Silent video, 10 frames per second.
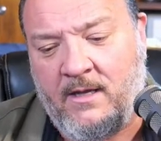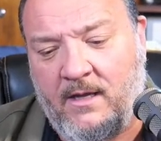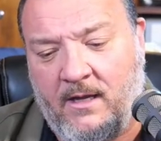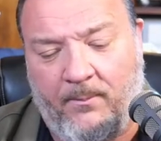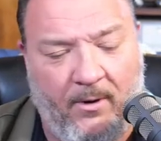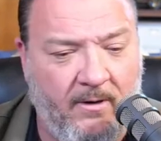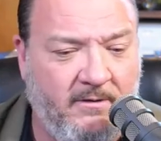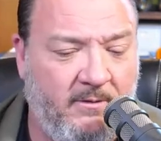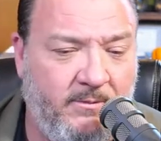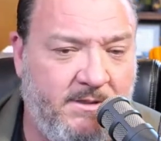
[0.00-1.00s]
In
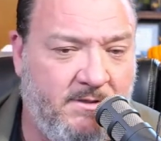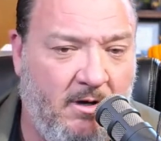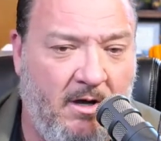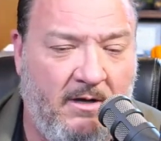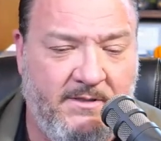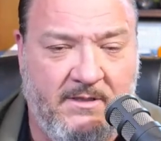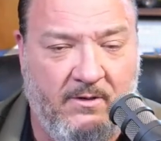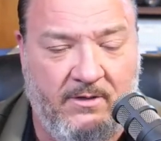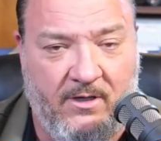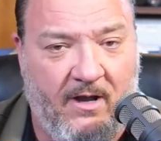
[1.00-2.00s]
Parkland, we saw
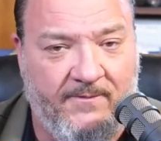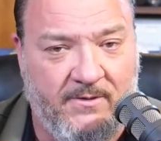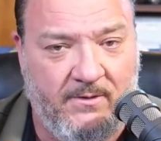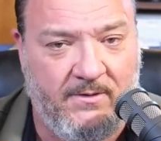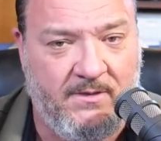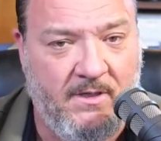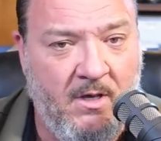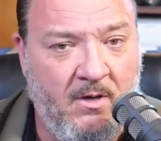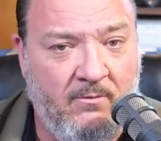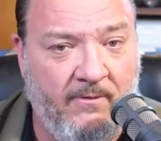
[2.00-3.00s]
security officers
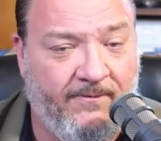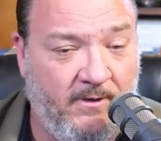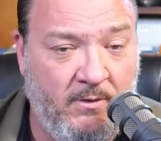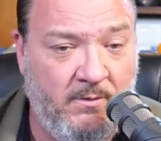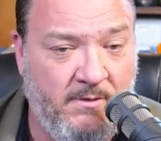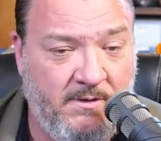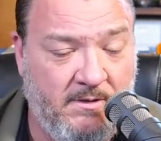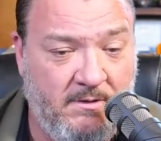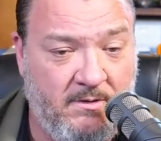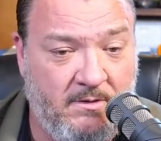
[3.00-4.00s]
refuse
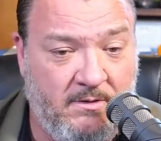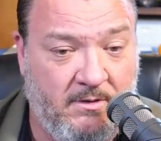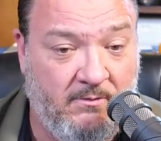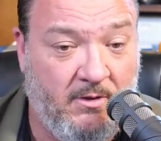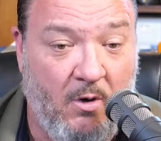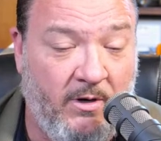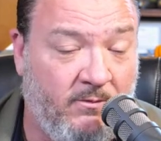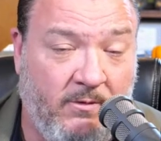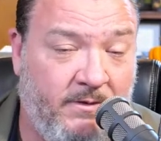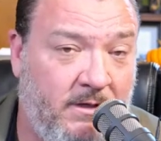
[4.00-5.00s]
to go in
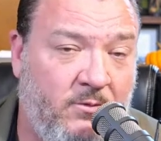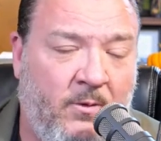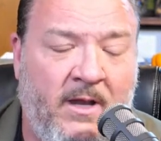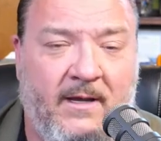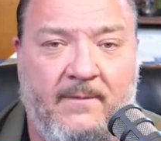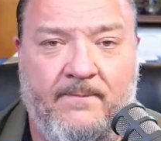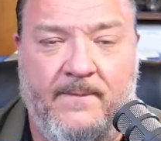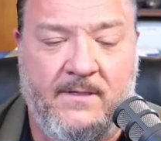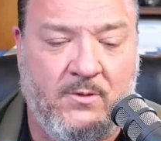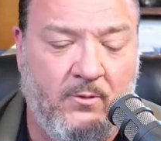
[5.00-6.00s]
and run the other way,
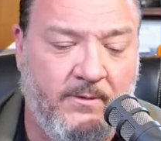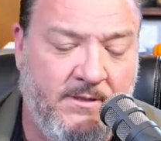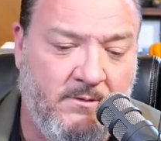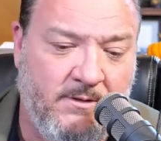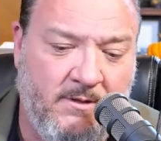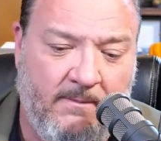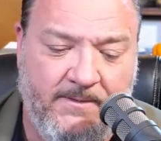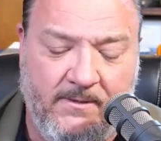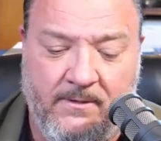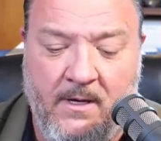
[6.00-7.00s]
school resource
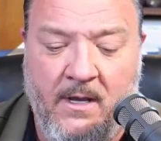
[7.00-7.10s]
officer.